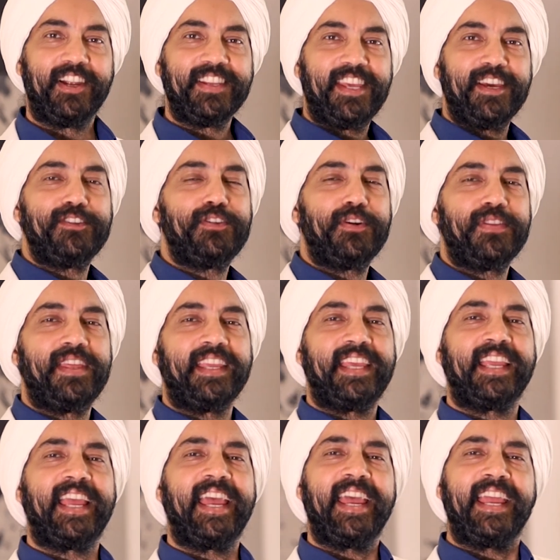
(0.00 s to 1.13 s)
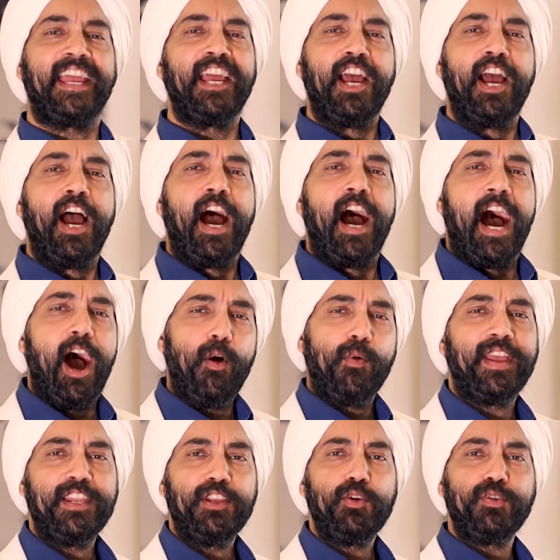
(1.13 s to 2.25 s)
in case you're thinking, hey, how
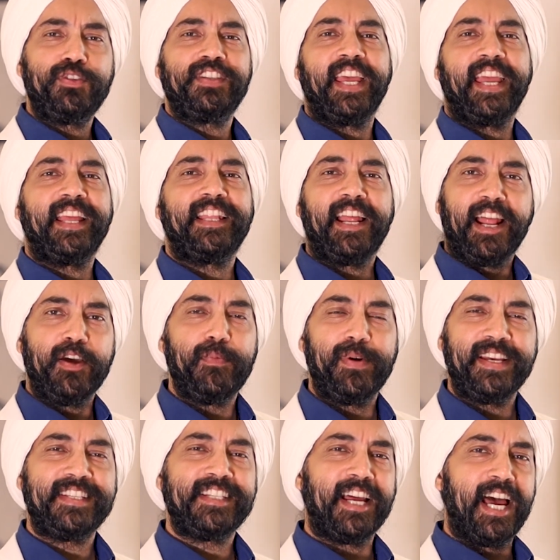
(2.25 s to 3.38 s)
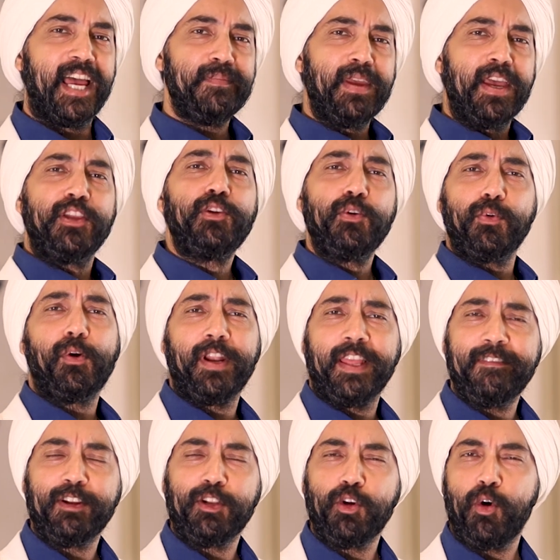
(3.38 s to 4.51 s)
can you say that I waste time? You don't
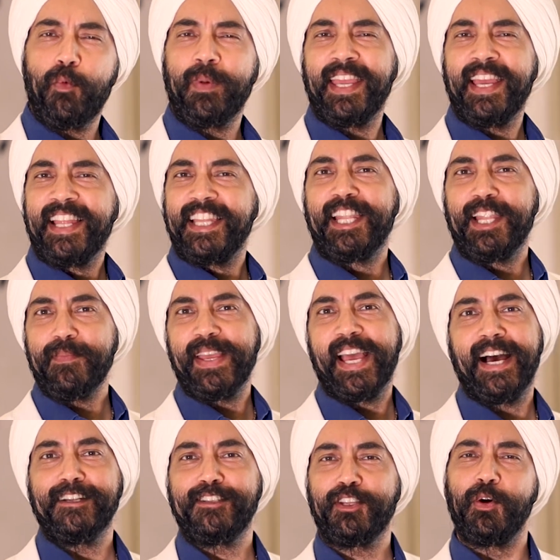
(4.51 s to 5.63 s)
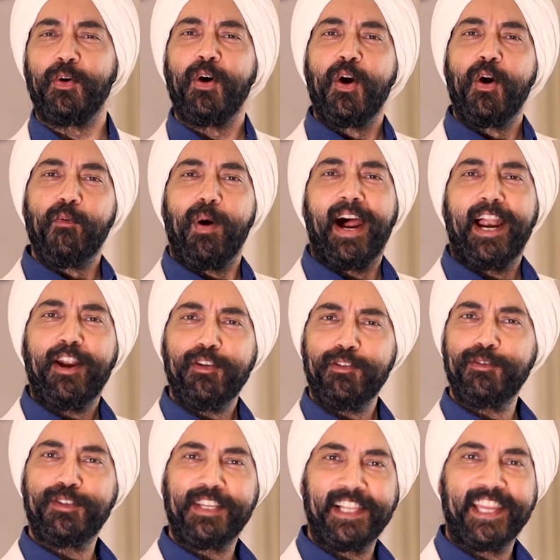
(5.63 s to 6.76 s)
even know me. Then let me ask you, why are
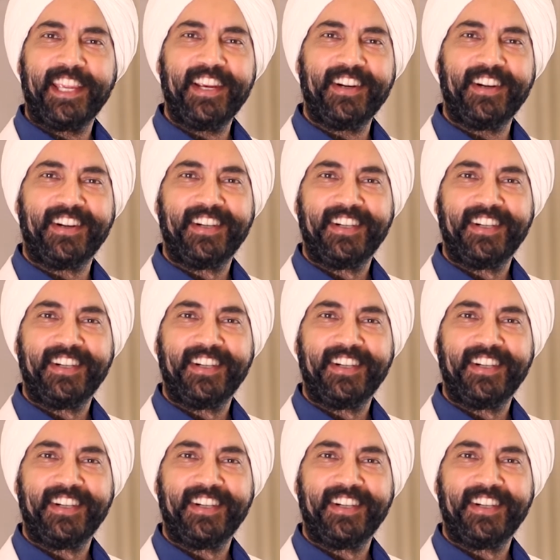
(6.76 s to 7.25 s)
you still here?